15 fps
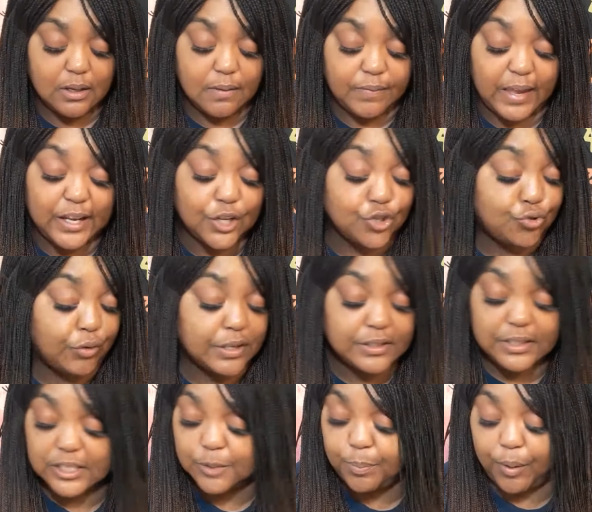They didn't trust
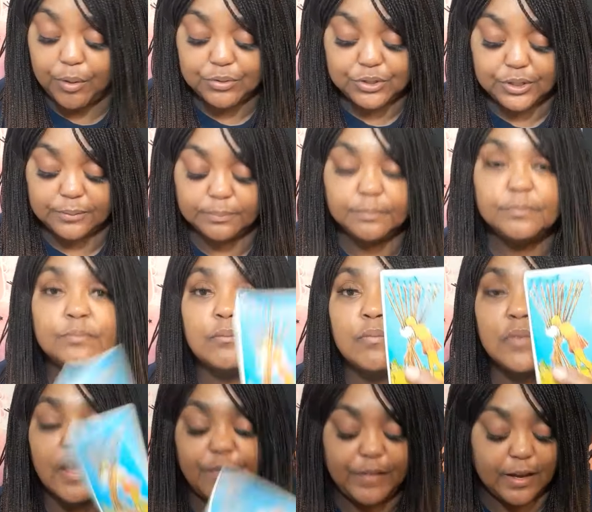this person.
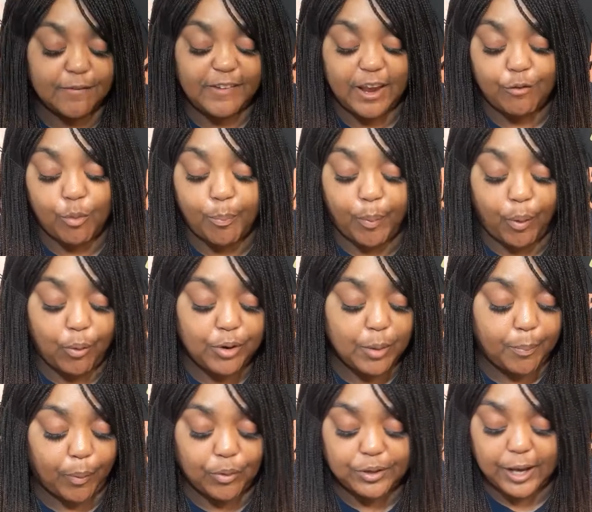They feel very burdened
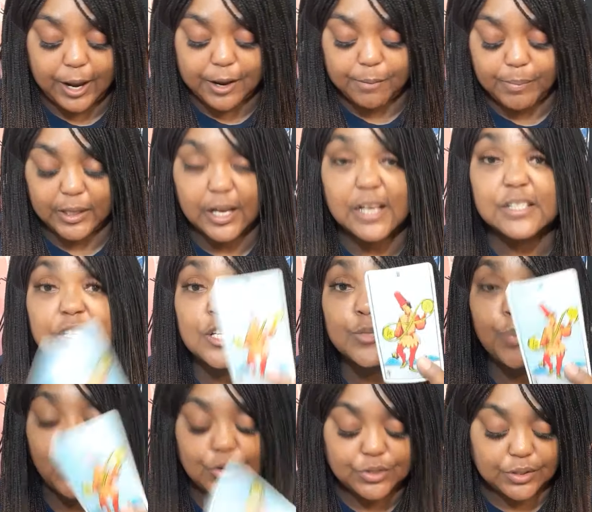and burnt out because of this
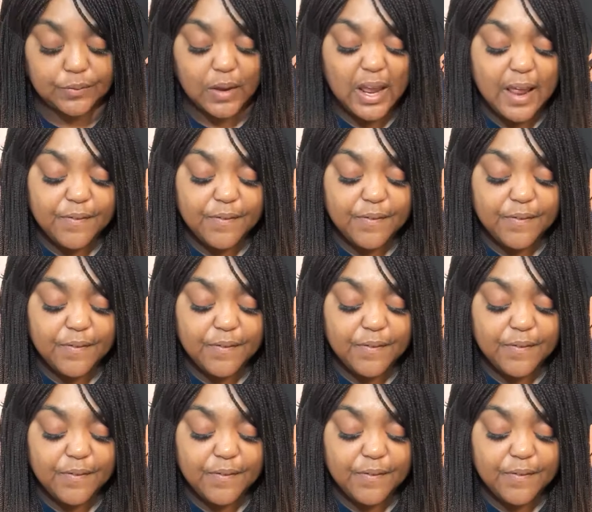person.